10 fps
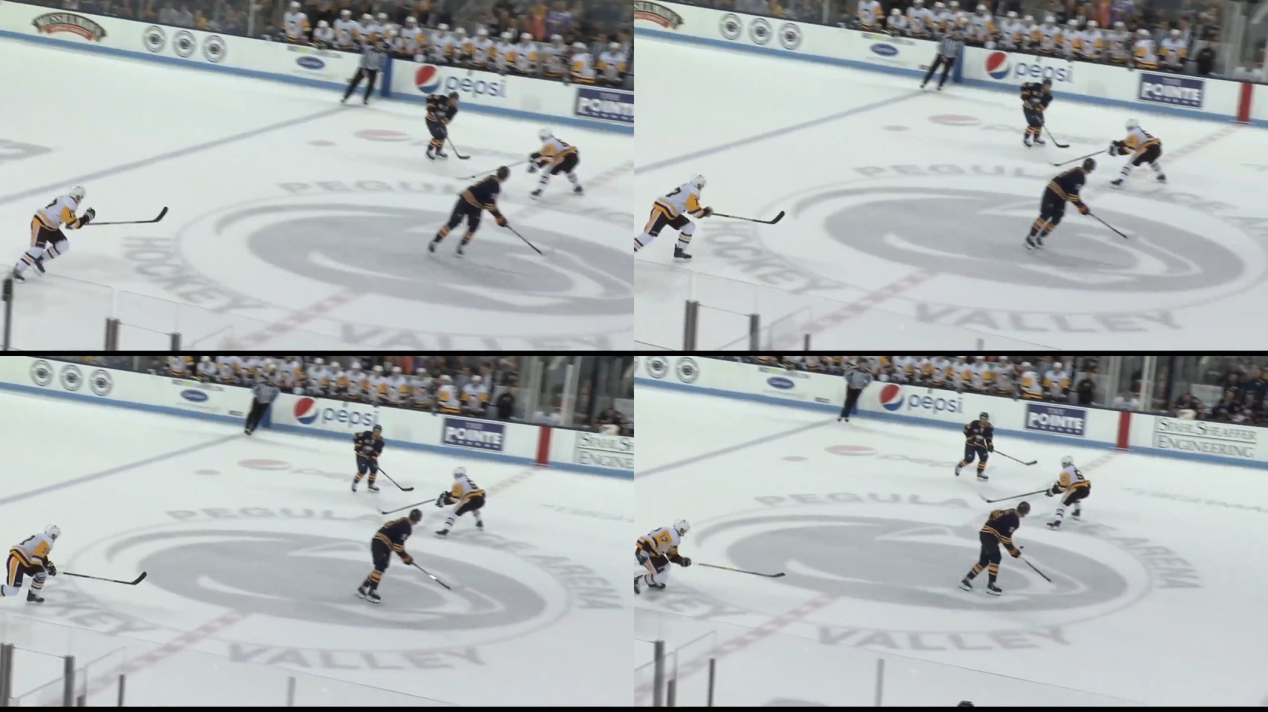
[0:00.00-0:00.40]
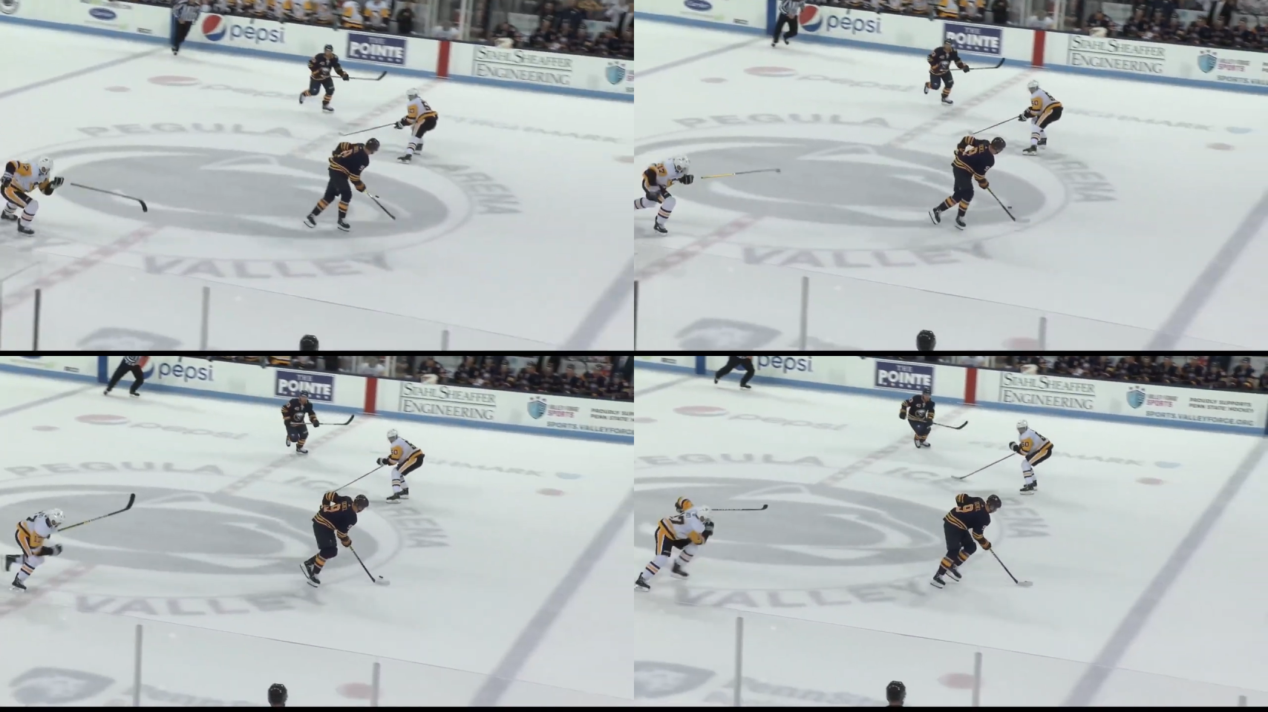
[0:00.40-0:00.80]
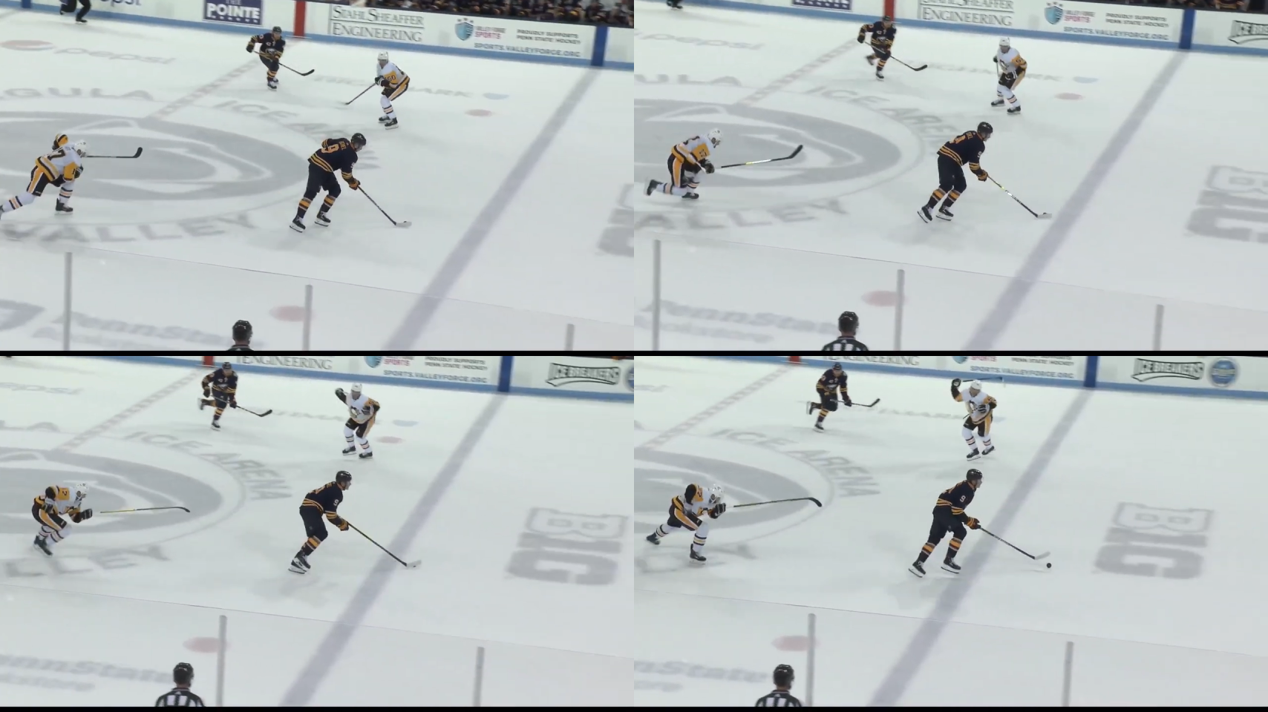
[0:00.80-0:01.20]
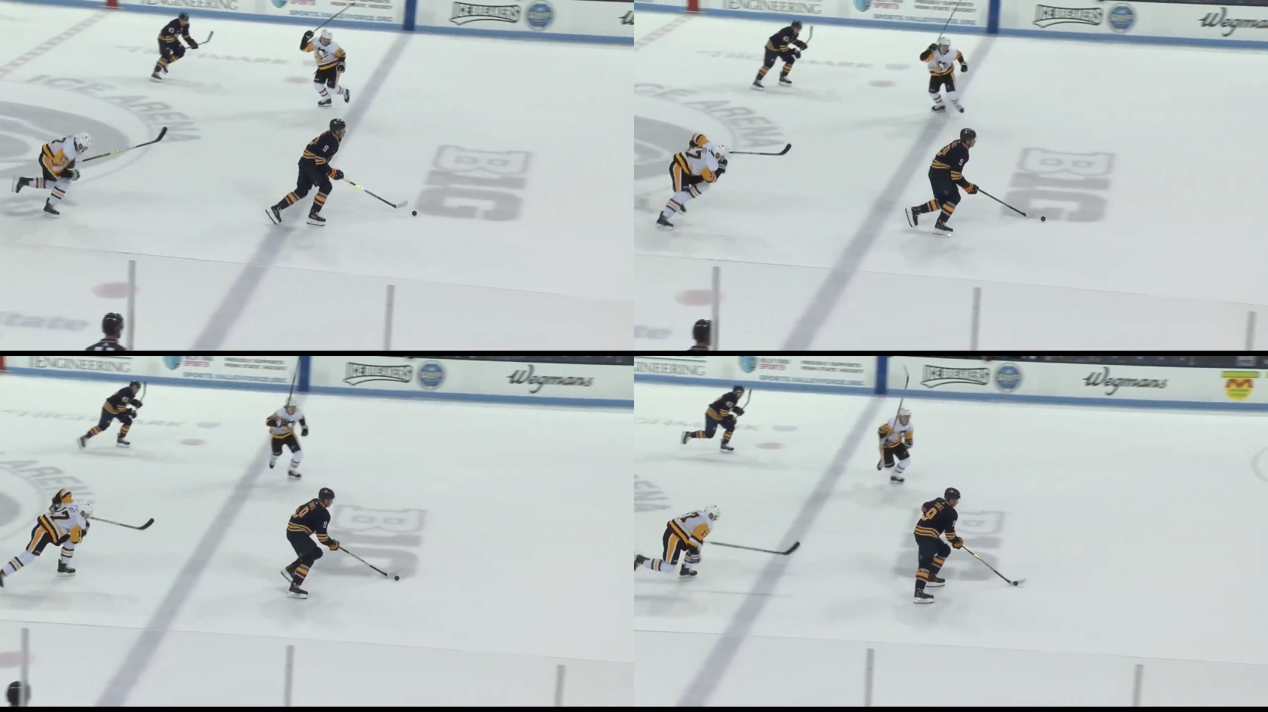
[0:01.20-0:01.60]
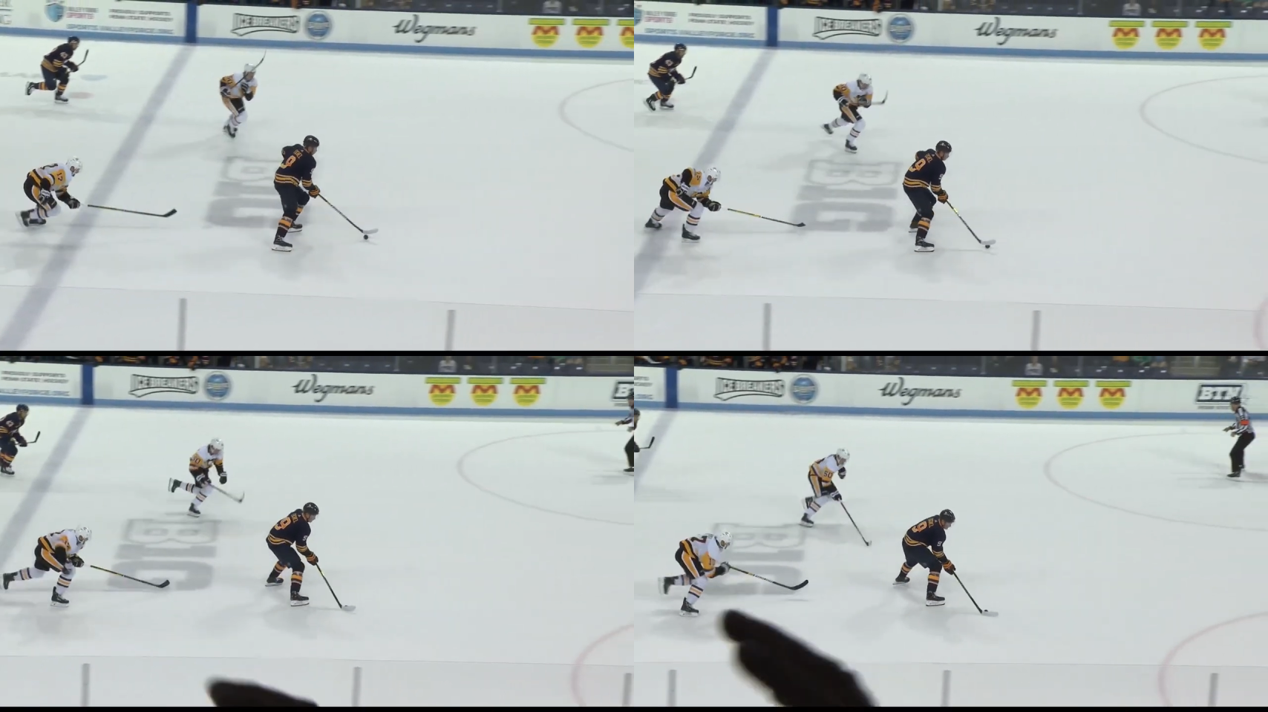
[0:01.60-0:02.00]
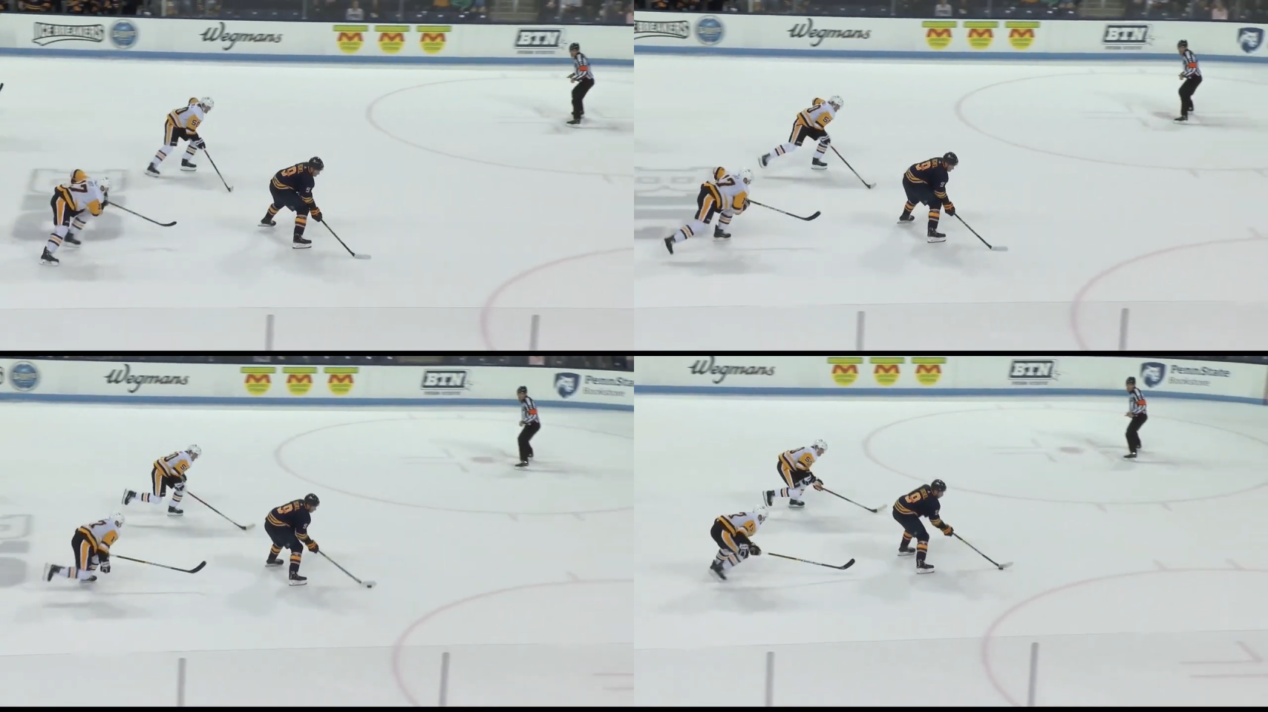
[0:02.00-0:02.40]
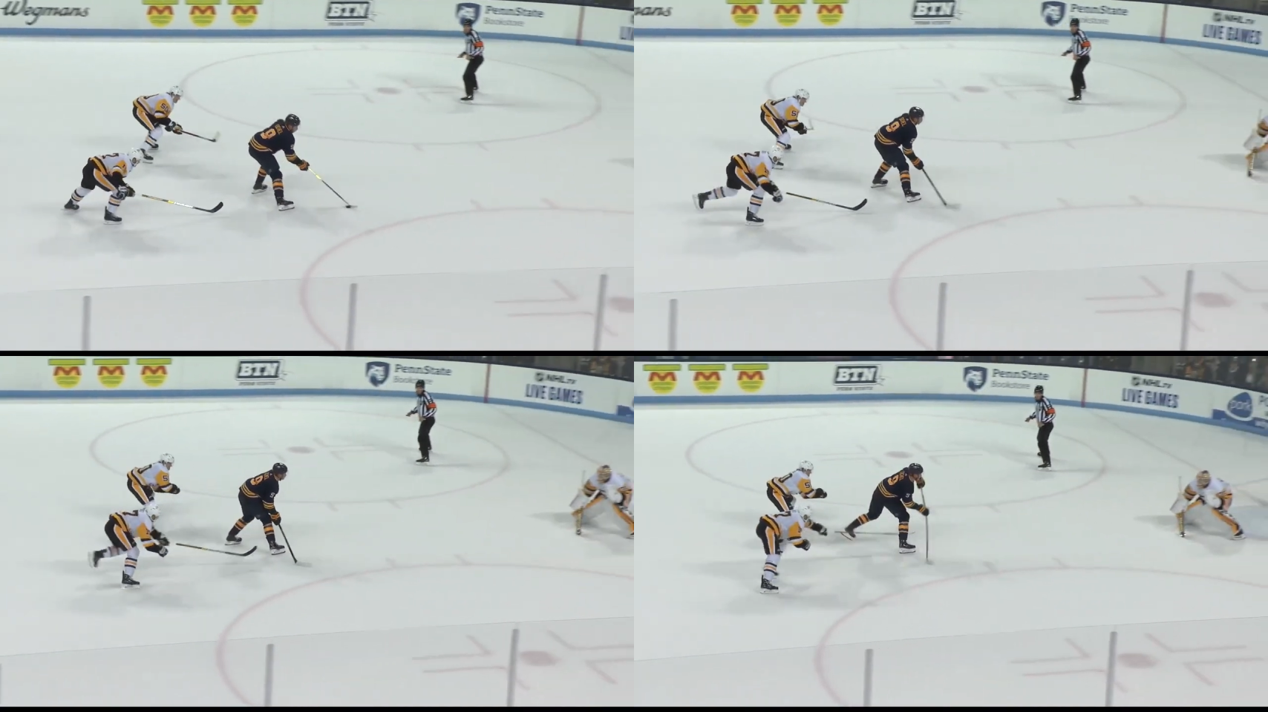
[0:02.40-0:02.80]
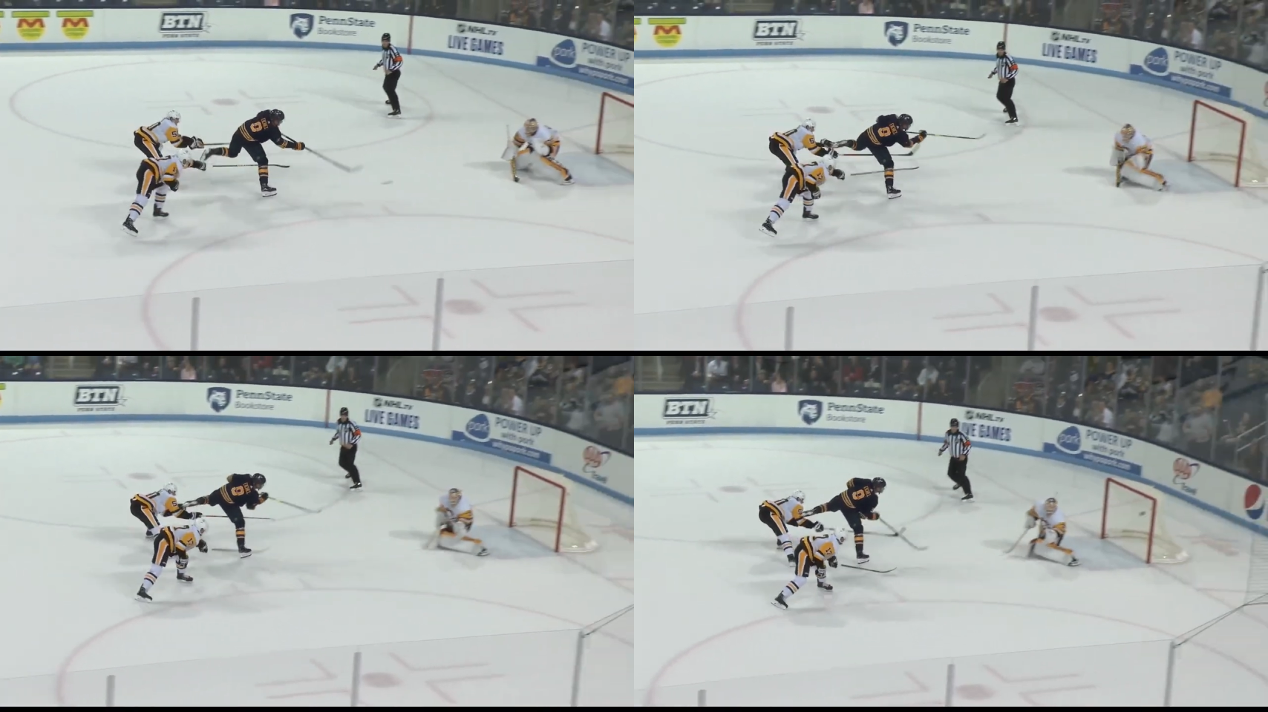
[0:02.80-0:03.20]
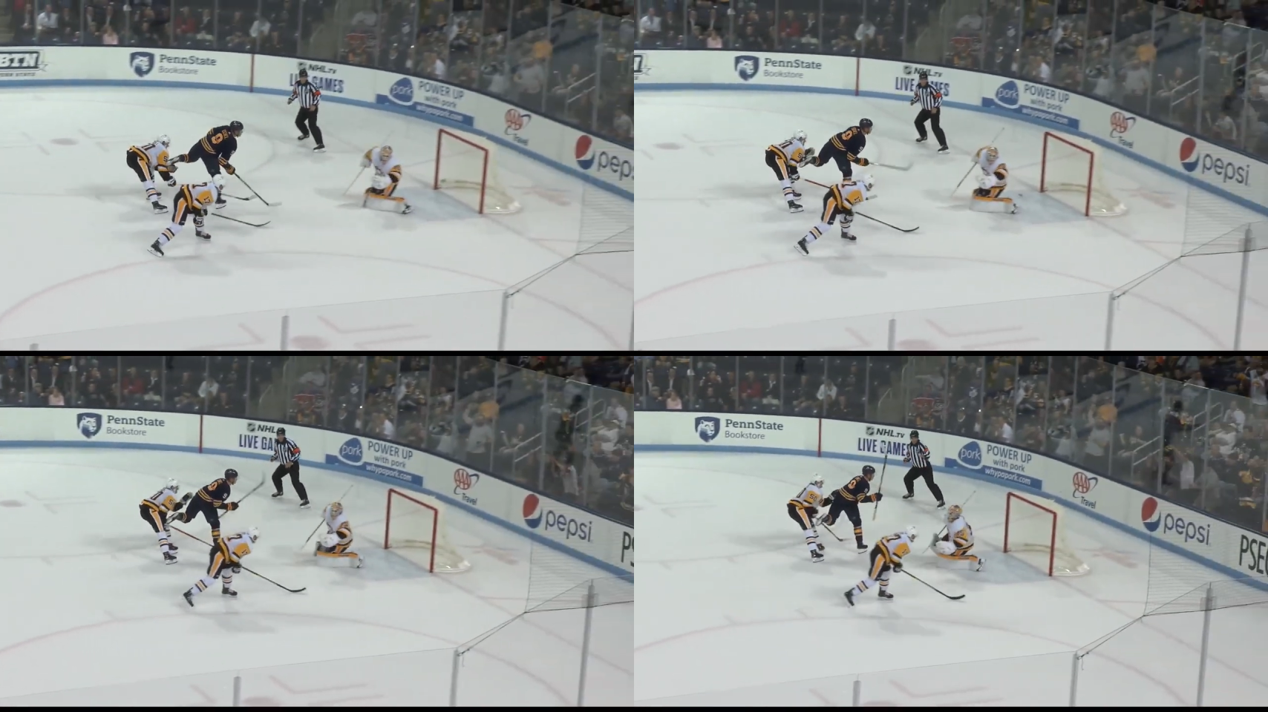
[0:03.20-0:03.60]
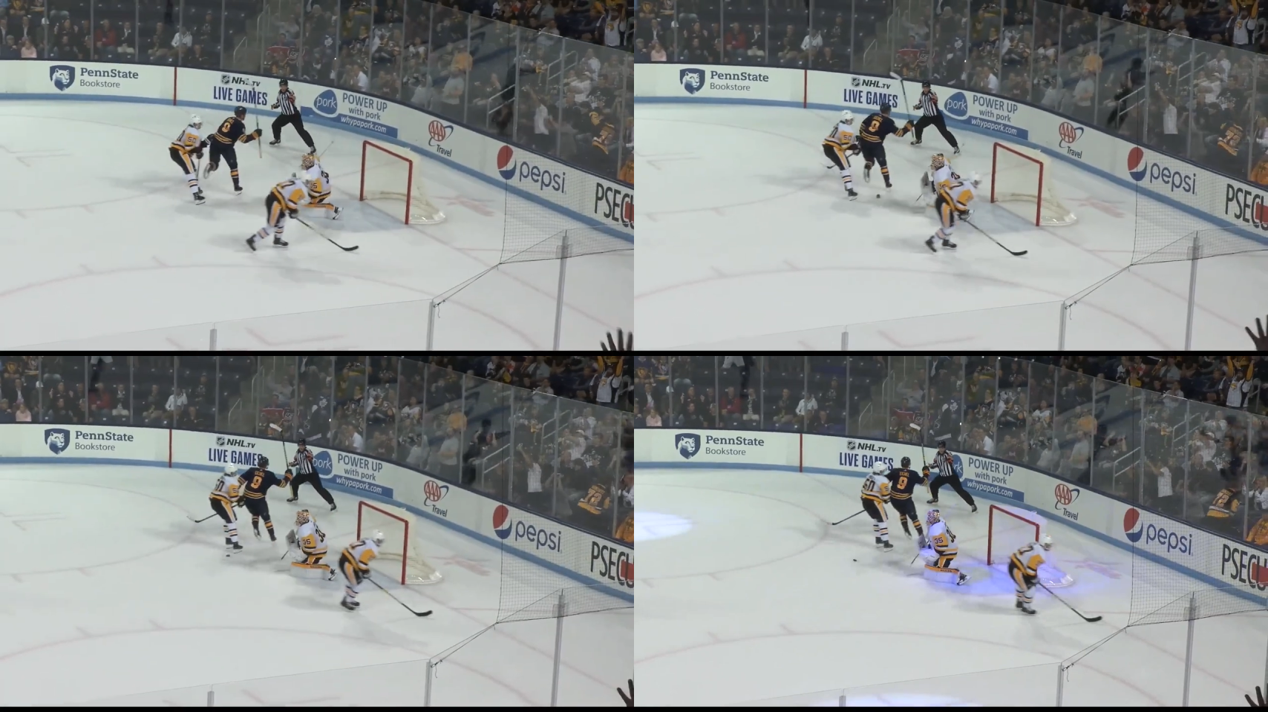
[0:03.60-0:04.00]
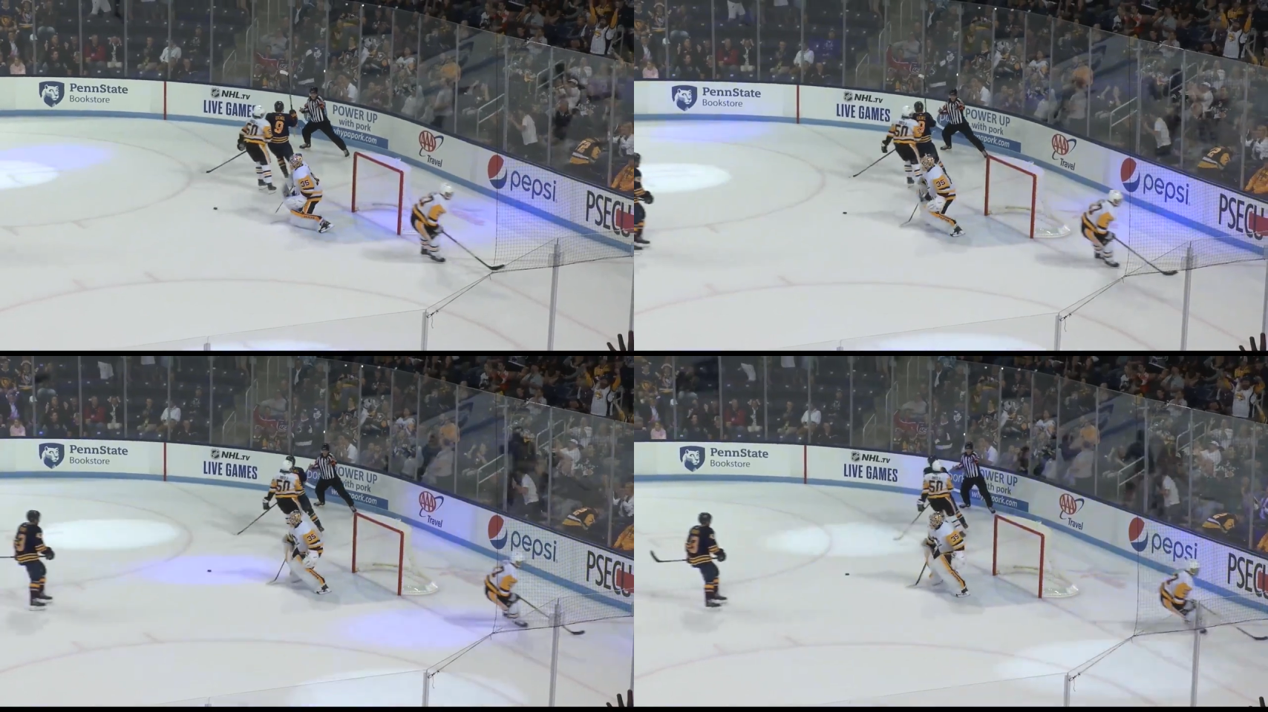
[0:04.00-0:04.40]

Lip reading: (no speaker visible)